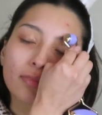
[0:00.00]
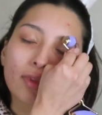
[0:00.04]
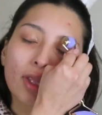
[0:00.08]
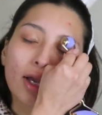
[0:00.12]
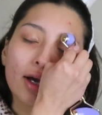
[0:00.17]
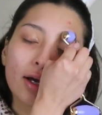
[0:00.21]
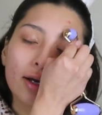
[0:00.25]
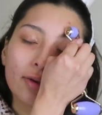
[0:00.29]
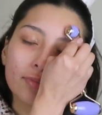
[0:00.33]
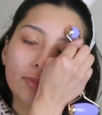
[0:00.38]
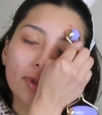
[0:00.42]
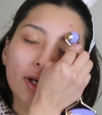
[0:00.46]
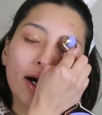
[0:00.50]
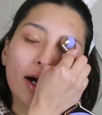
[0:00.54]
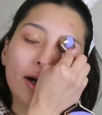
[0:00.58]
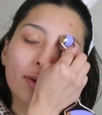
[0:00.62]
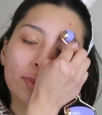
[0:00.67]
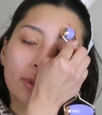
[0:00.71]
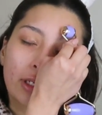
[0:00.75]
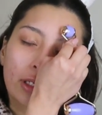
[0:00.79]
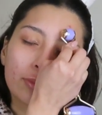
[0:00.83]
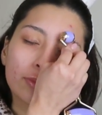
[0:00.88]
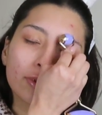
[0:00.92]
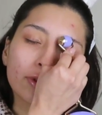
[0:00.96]
the
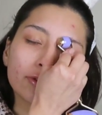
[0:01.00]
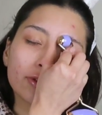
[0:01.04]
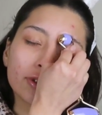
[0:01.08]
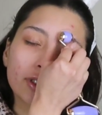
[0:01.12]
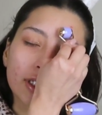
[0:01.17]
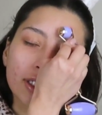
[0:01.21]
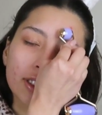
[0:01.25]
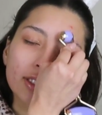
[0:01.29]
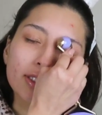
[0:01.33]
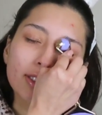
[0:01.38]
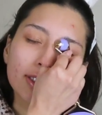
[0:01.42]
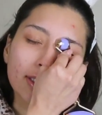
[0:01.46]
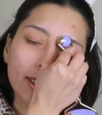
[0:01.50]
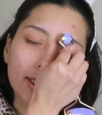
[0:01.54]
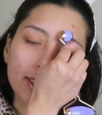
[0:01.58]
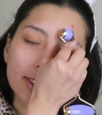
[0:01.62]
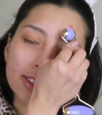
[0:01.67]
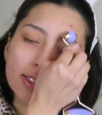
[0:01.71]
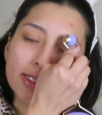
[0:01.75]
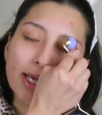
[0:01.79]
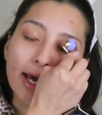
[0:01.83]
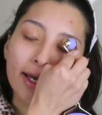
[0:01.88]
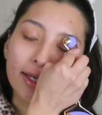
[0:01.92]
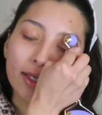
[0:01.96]
eyebrow bone does get
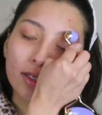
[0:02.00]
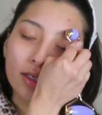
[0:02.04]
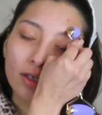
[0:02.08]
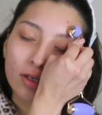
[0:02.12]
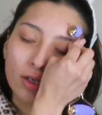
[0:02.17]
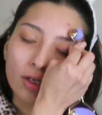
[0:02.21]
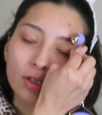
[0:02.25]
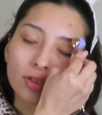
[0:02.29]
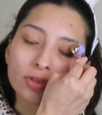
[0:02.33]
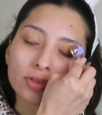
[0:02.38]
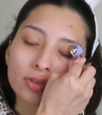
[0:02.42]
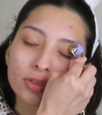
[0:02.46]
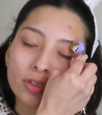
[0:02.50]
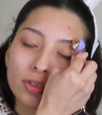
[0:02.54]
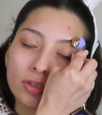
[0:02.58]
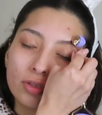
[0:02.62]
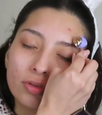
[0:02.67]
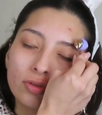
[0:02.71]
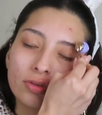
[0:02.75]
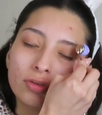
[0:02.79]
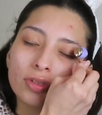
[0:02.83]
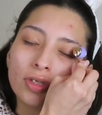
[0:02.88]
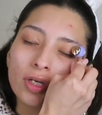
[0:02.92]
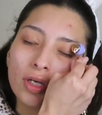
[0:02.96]
saggy
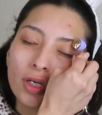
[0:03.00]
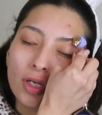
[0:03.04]
also.